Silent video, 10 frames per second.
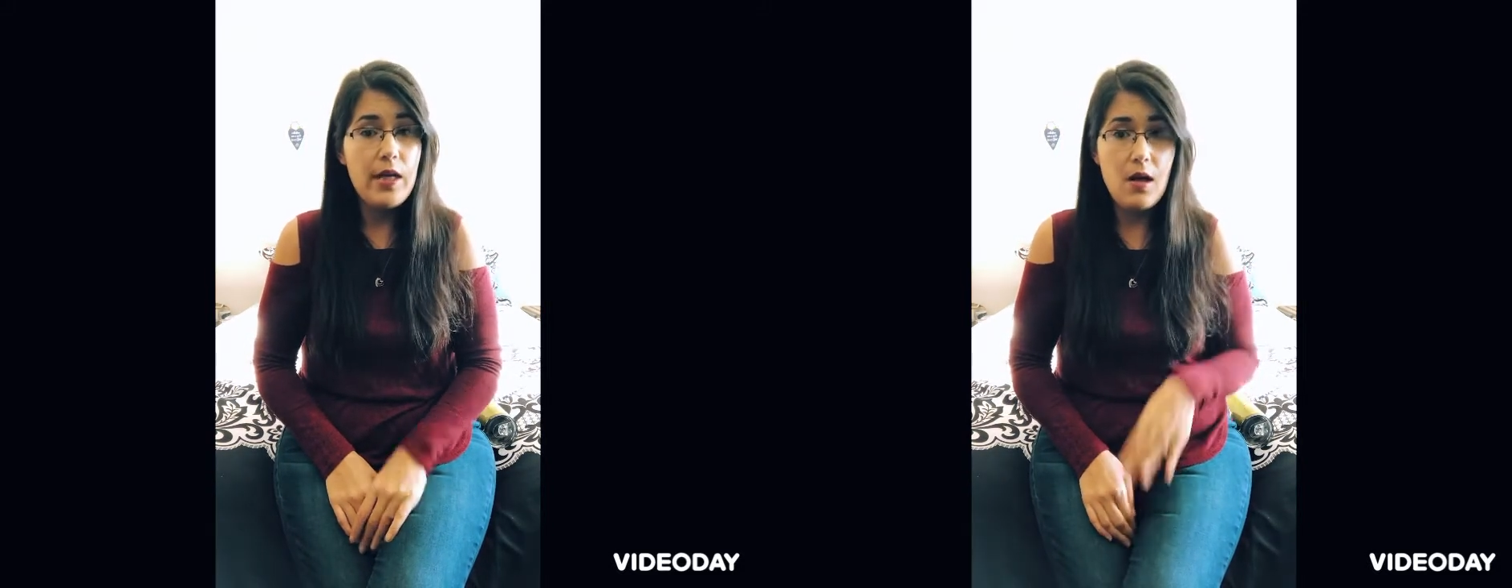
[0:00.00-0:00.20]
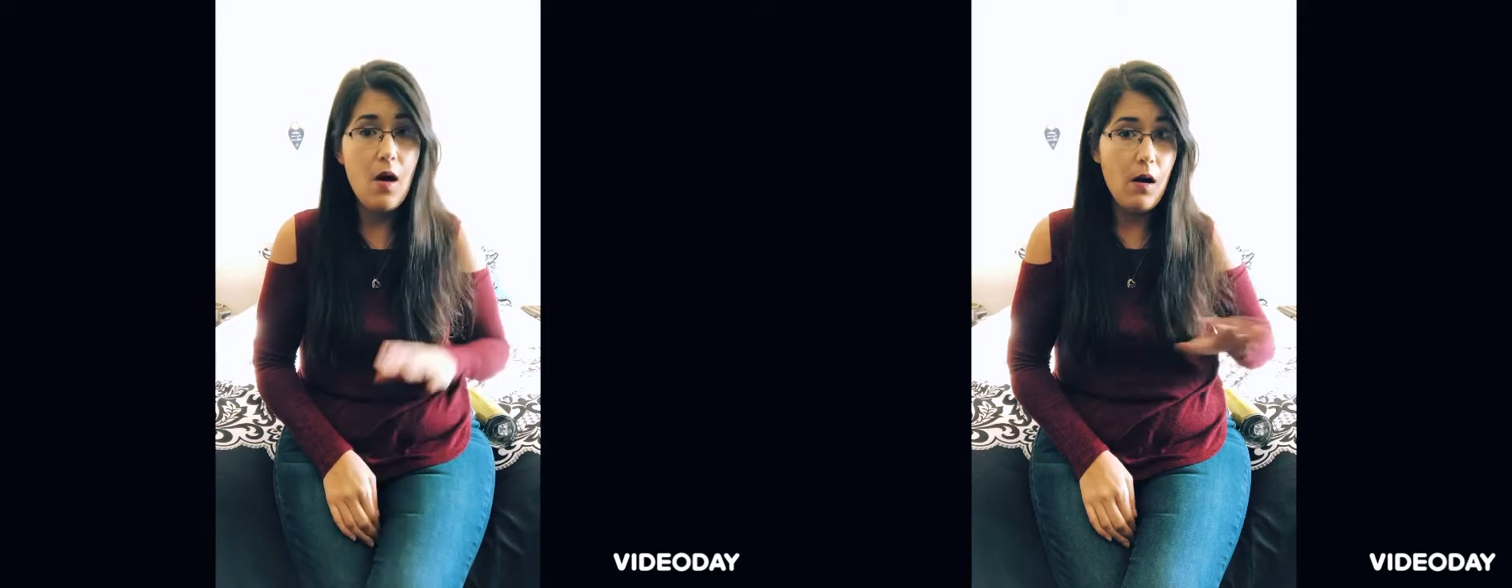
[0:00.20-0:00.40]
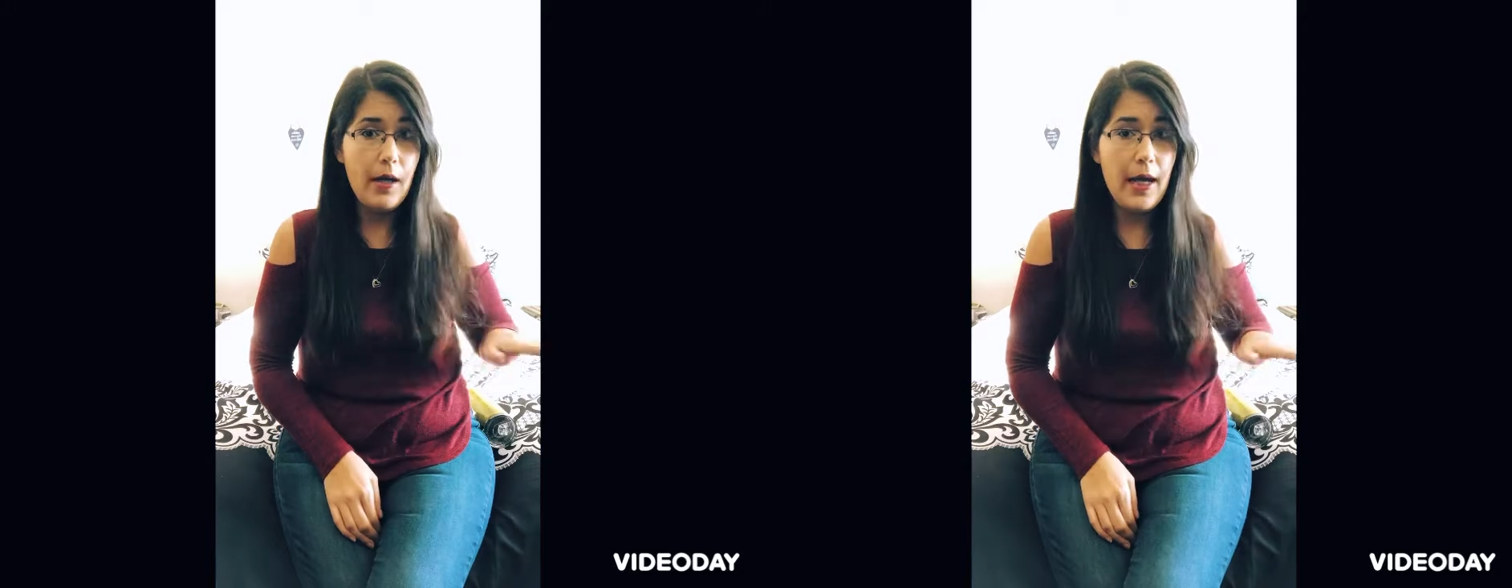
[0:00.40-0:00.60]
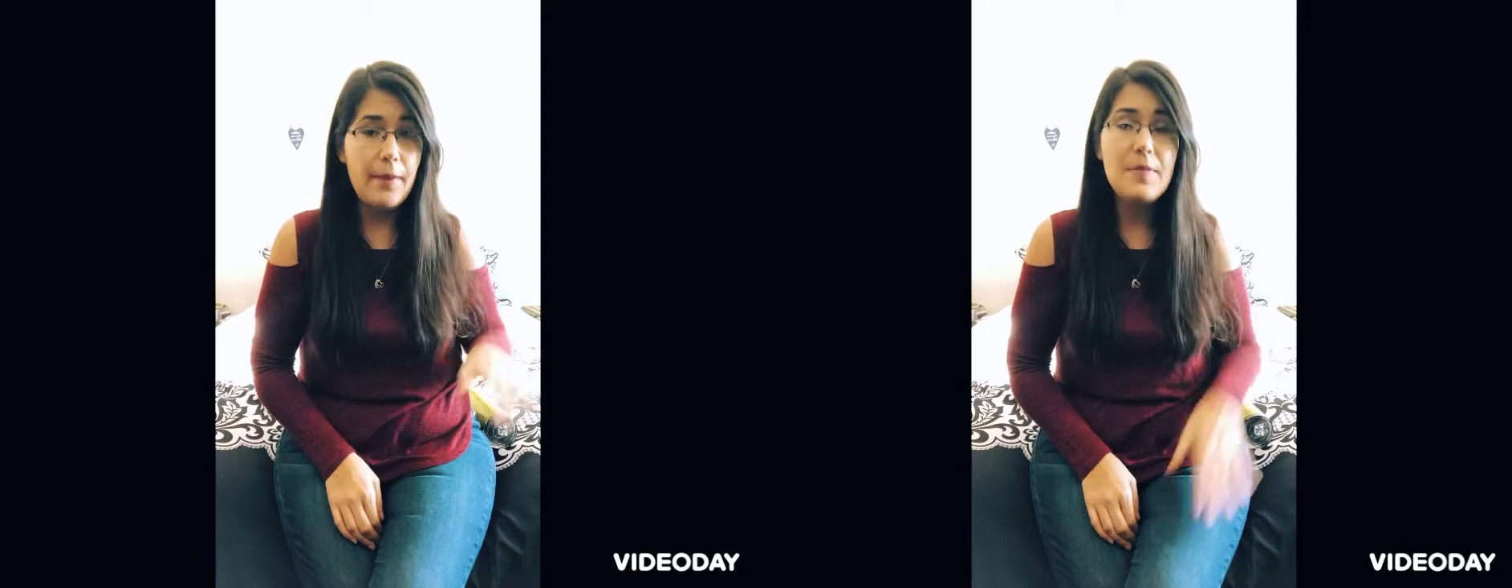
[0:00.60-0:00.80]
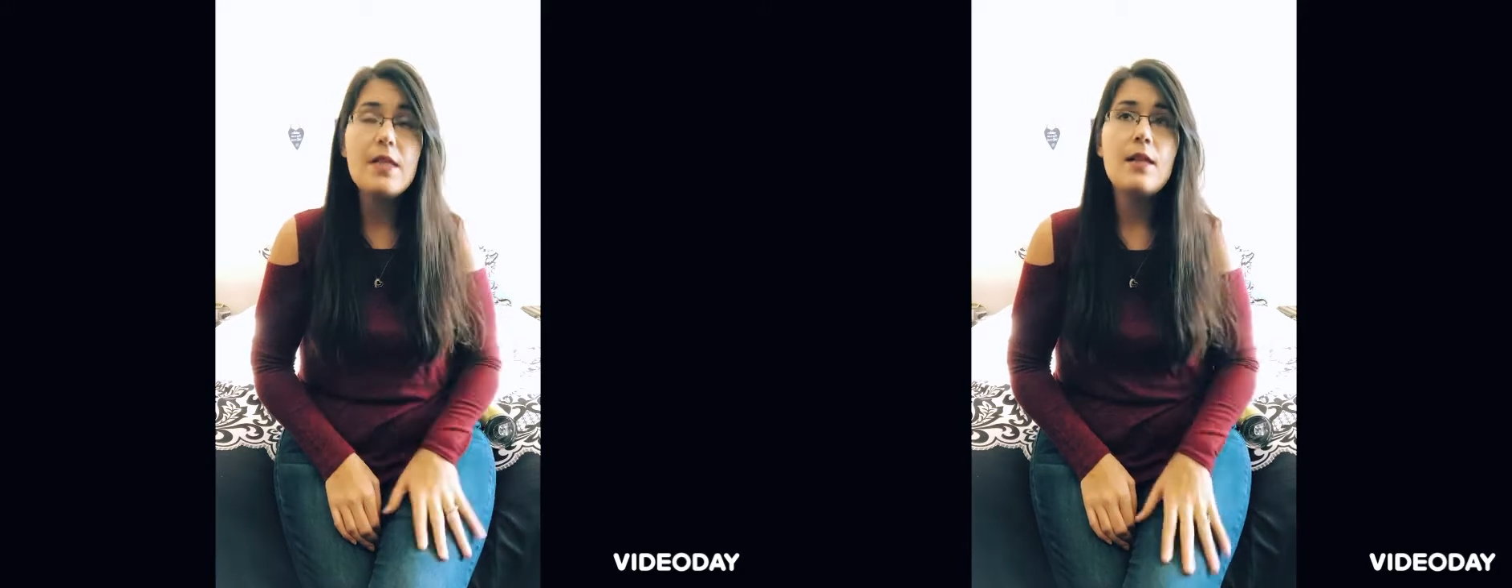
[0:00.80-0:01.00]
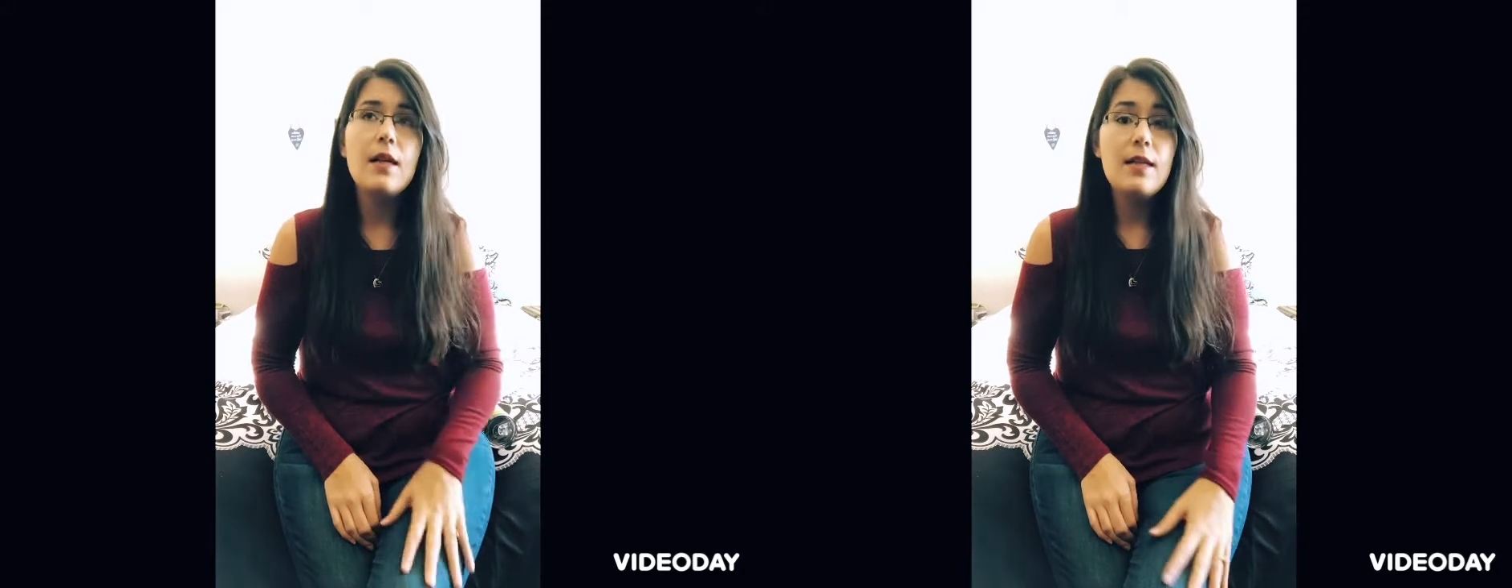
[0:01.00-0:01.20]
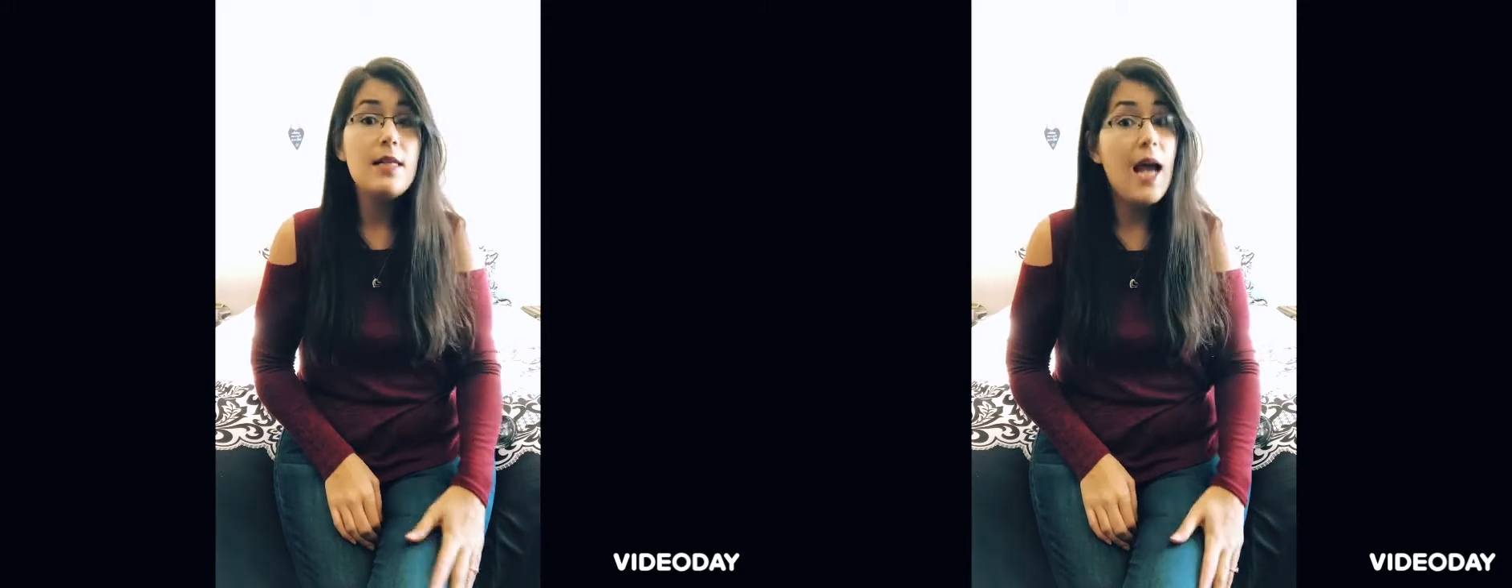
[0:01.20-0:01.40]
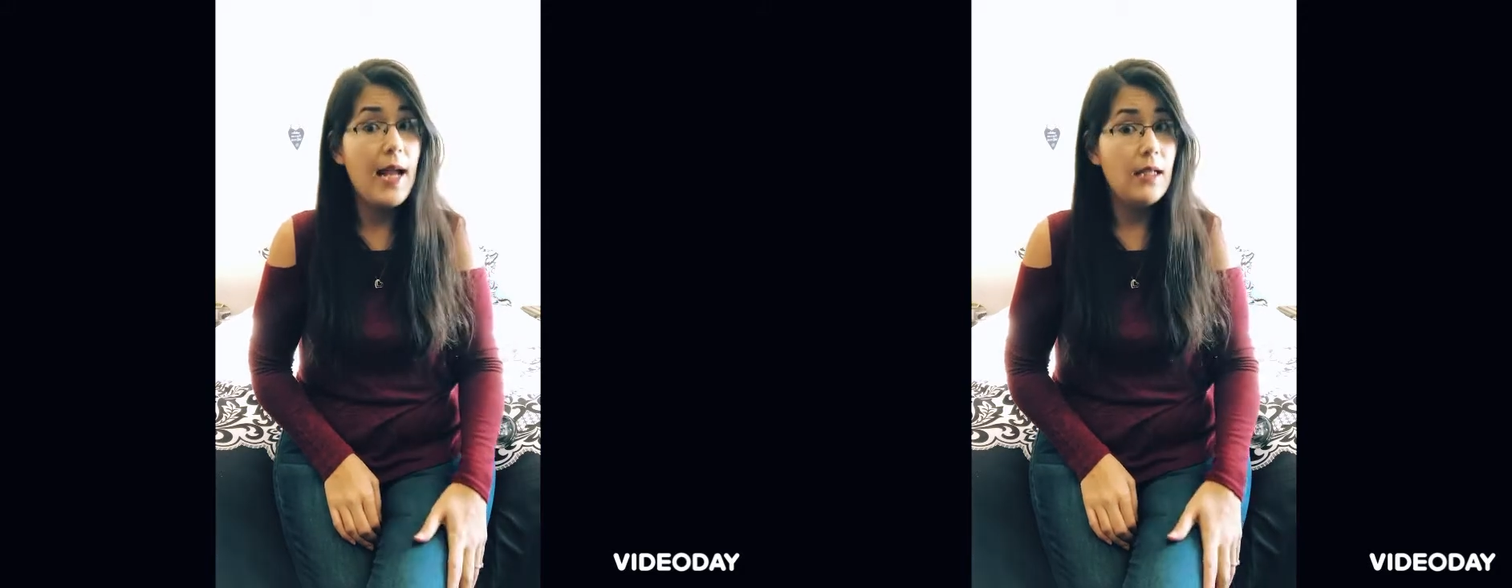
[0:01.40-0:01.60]
all caps,
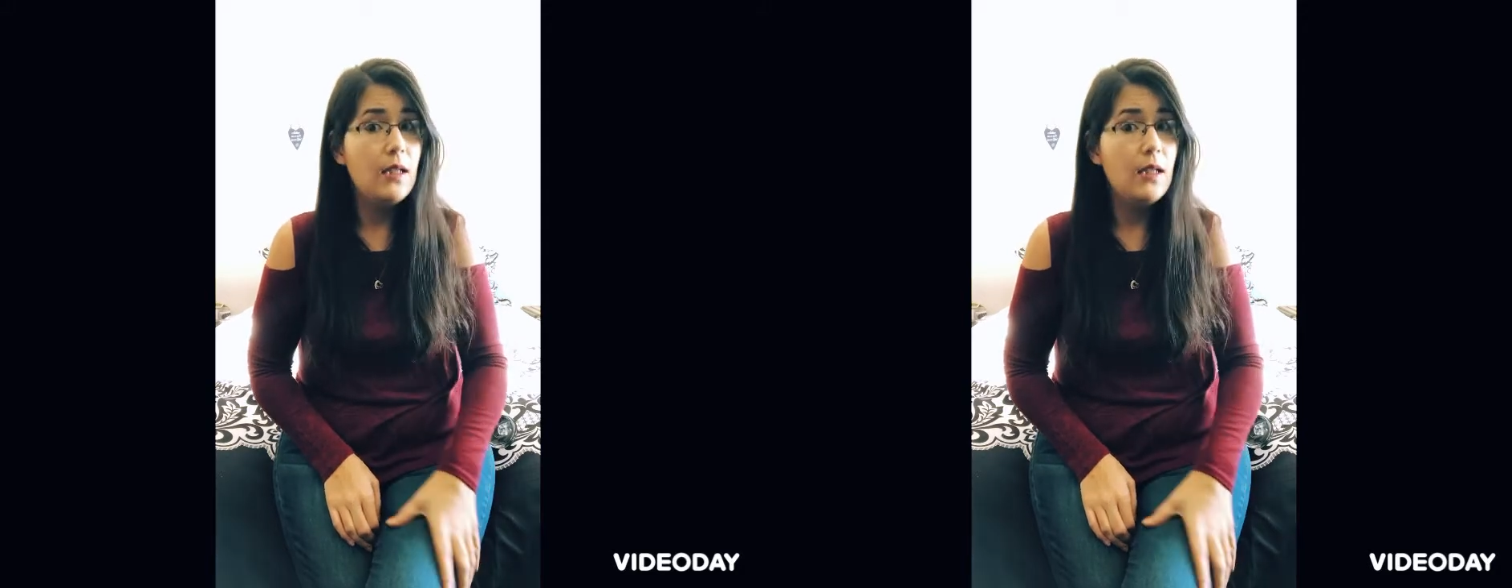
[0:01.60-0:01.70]
10.